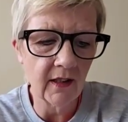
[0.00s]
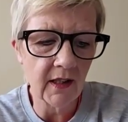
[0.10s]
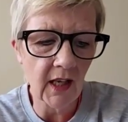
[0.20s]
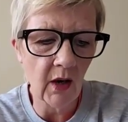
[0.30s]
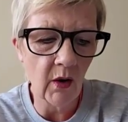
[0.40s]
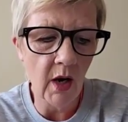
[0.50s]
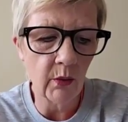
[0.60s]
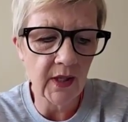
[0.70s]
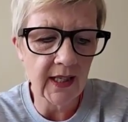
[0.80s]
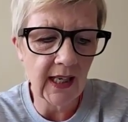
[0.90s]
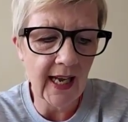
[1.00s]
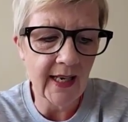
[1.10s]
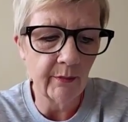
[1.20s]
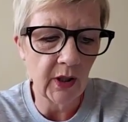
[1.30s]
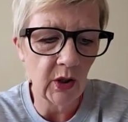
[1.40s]
So I was a
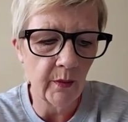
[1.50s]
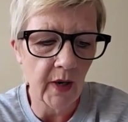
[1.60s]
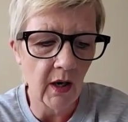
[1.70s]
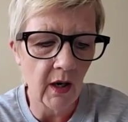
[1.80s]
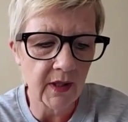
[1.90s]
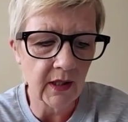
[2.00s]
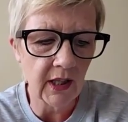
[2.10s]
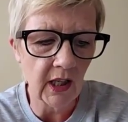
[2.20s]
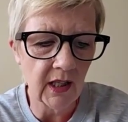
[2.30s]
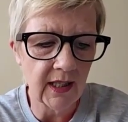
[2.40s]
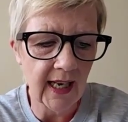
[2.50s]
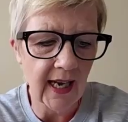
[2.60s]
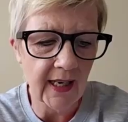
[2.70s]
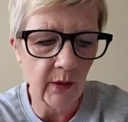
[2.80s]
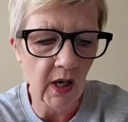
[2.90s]
late bloomer. I was
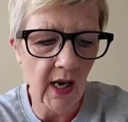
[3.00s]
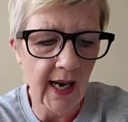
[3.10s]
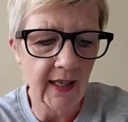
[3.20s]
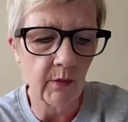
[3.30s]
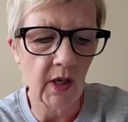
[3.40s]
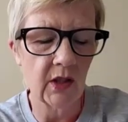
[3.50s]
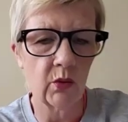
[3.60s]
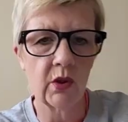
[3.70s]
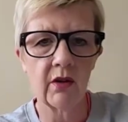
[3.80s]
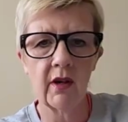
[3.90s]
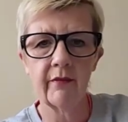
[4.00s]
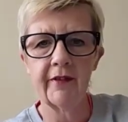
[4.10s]
38 when I had my daughter, and I'm